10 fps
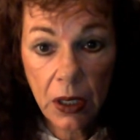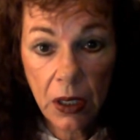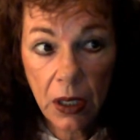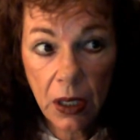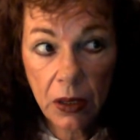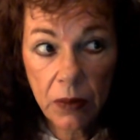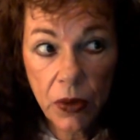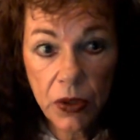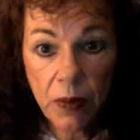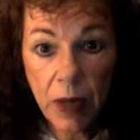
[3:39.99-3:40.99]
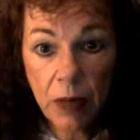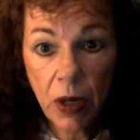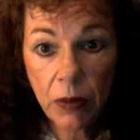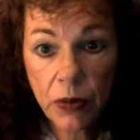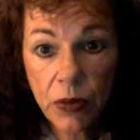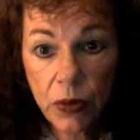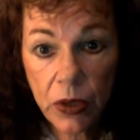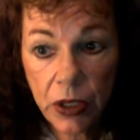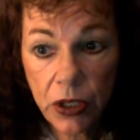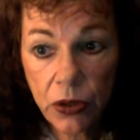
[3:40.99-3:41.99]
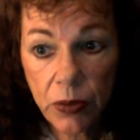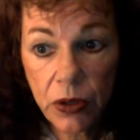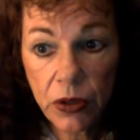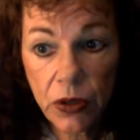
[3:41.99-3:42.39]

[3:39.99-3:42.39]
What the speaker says: that most of my problems were contributed